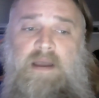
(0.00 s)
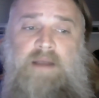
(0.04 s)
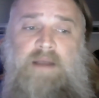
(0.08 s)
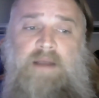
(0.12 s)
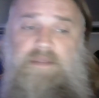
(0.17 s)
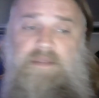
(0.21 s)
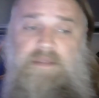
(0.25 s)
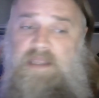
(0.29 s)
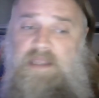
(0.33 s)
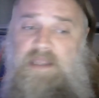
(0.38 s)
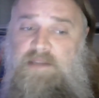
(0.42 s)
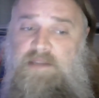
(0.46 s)

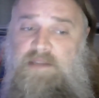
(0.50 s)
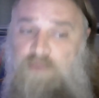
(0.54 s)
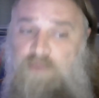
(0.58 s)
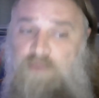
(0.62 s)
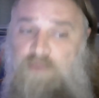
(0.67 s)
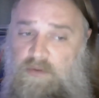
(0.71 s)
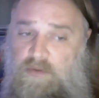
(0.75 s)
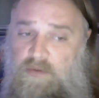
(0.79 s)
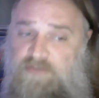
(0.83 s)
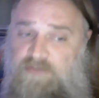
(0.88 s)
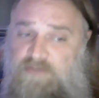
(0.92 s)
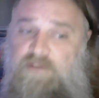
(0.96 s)
These will
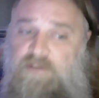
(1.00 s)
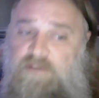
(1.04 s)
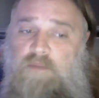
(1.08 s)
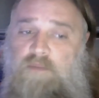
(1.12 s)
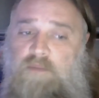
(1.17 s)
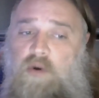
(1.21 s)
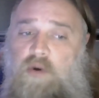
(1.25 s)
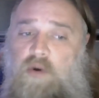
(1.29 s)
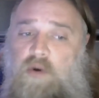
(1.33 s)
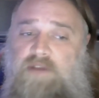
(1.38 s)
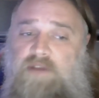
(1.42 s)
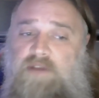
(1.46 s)
serve
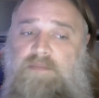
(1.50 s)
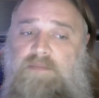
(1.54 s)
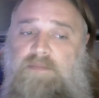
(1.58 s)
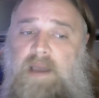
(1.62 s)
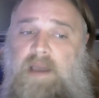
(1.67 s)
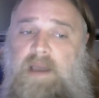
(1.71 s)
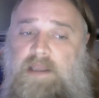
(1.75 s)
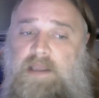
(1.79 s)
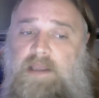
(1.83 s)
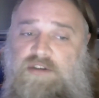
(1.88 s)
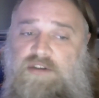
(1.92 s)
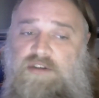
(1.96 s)
more as my
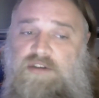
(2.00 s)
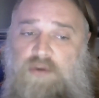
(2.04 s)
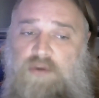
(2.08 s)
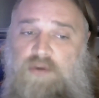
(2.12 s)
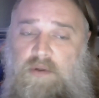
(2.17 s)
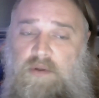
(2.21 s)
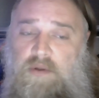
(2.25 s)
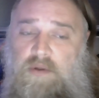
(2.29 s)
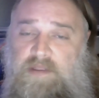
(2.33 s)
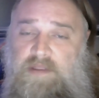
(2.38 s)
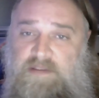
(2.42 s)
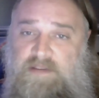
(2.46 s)
control
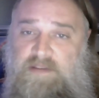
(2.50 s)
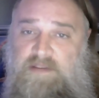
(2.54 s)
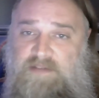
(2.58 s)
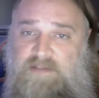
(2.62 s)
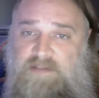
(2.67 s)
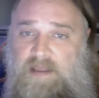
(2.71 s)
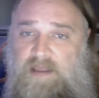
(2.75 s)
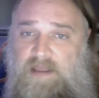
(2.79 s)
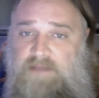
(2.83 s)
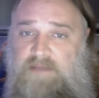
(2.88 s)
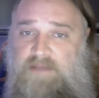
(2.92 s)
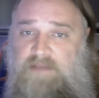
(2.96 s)
in this
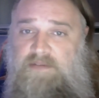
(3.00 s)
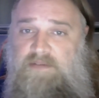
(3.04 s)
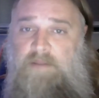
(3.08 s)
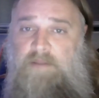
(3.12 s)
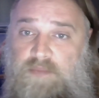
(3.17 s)
test.